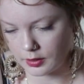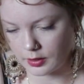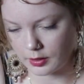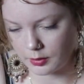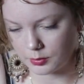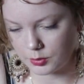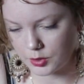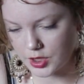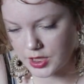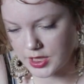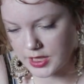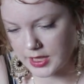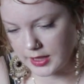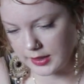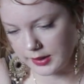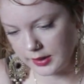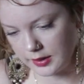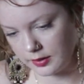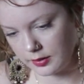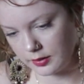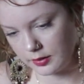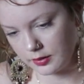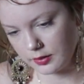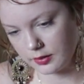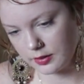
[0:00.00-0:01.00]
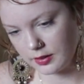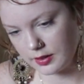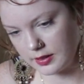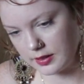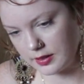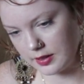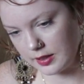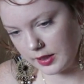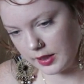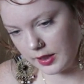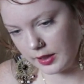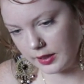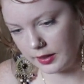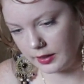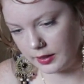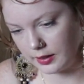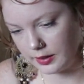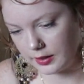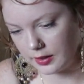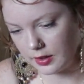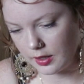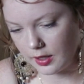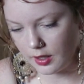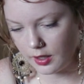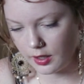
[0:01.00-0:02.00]
I'm just gonna stick it
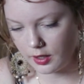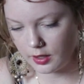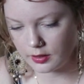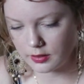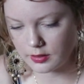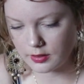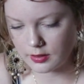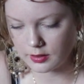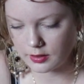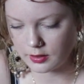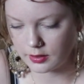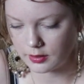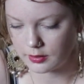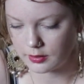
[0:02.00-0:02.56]
like that.